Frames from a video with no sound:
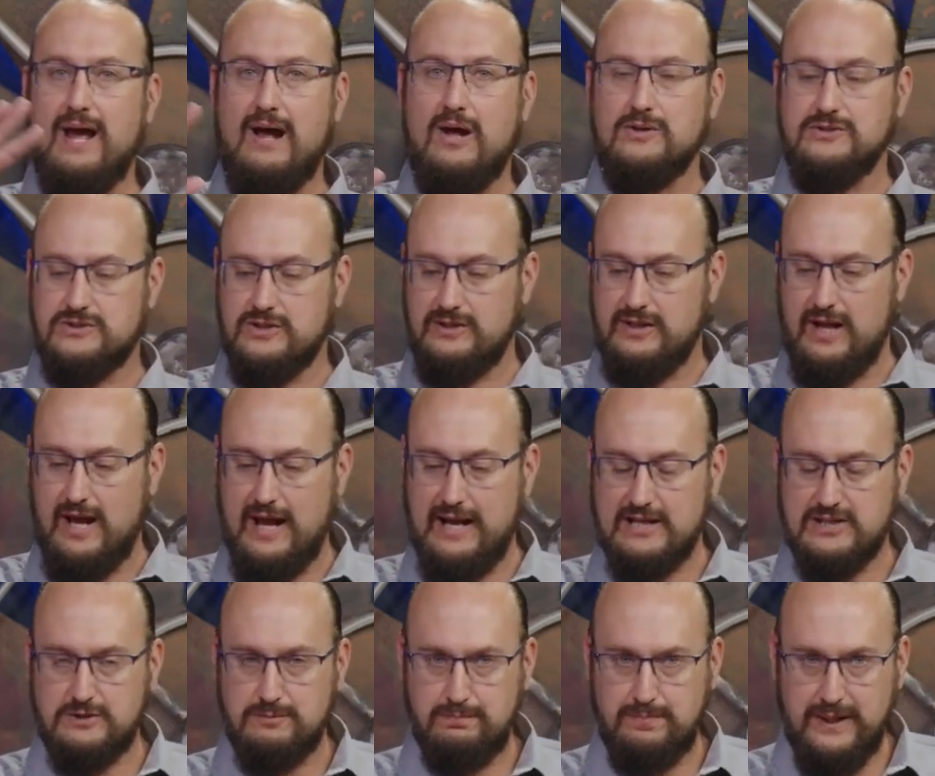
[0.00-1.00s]
out to the
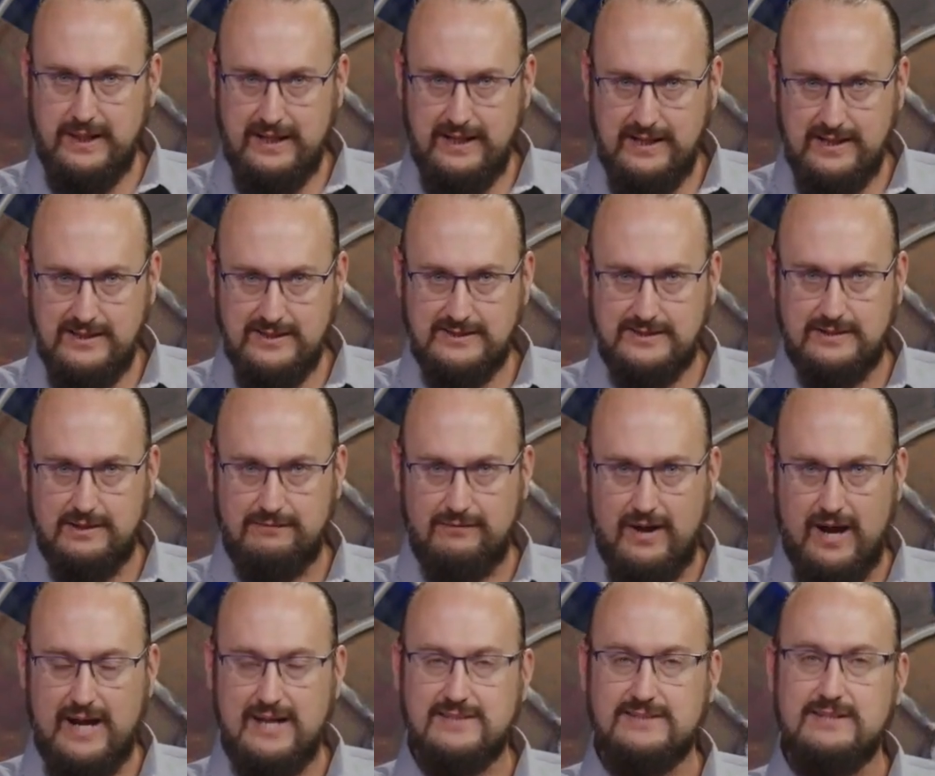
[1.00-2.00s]
ISP's
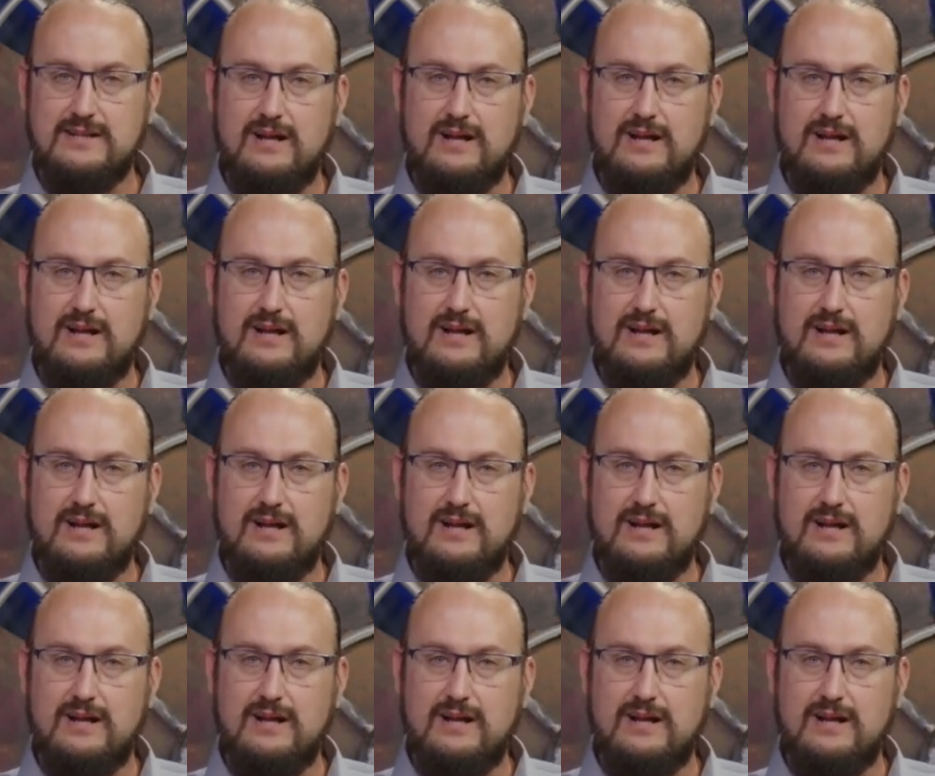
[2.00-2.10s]
device